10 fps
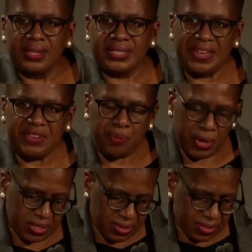David
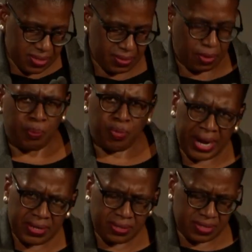Bridle's
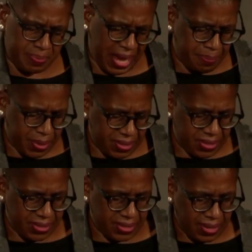paper.
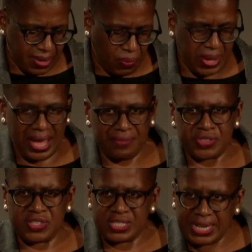We have the
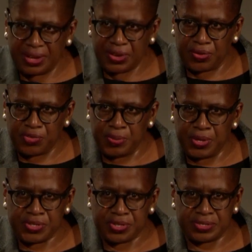stellar
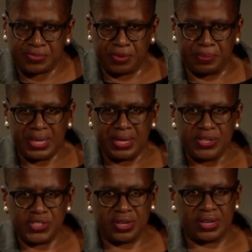contributions from
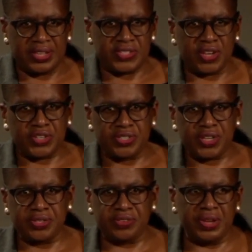journalists such as
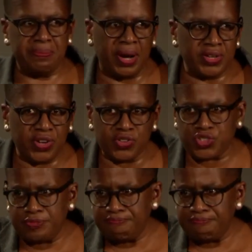Josephine Bartosz.